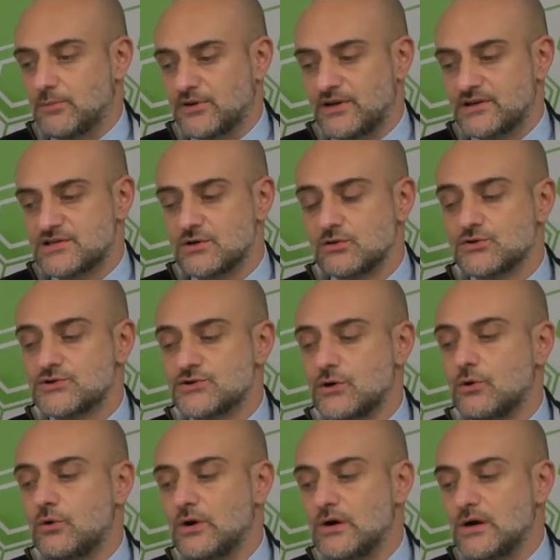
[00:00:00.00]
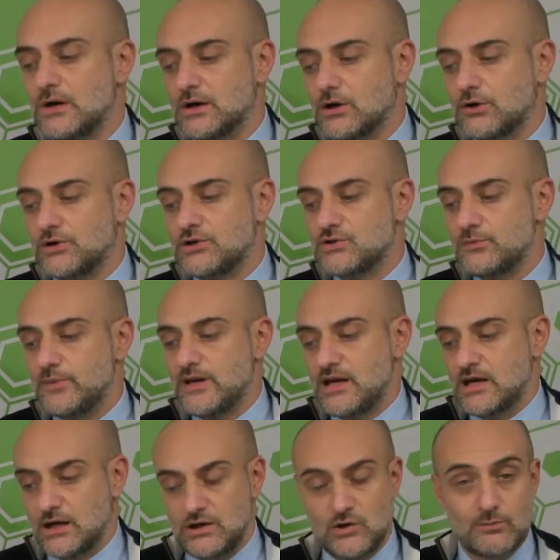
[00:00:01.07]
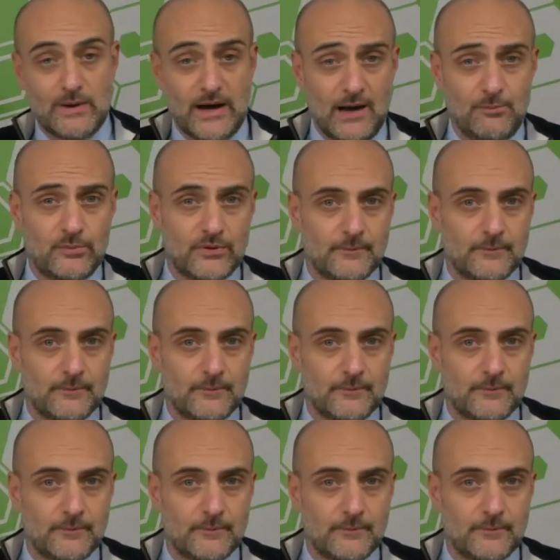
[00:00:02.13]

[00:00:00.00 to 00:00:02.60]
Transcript: but there's also going to be a new map.